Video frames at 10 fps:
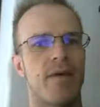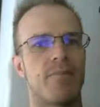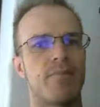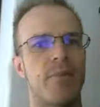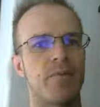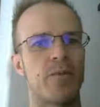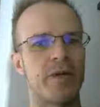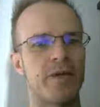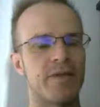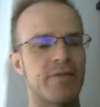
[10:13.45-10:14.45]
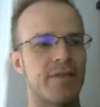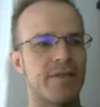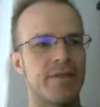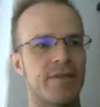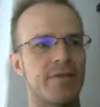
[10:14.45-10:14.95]
but we're going to use
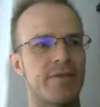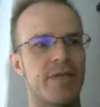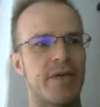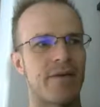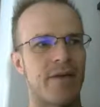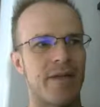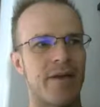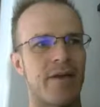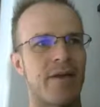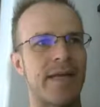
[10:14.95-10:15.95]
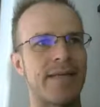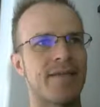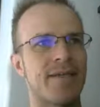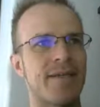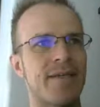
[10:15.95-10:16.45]
it to generate our
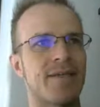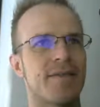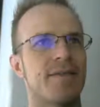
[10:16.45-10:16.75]
analytics.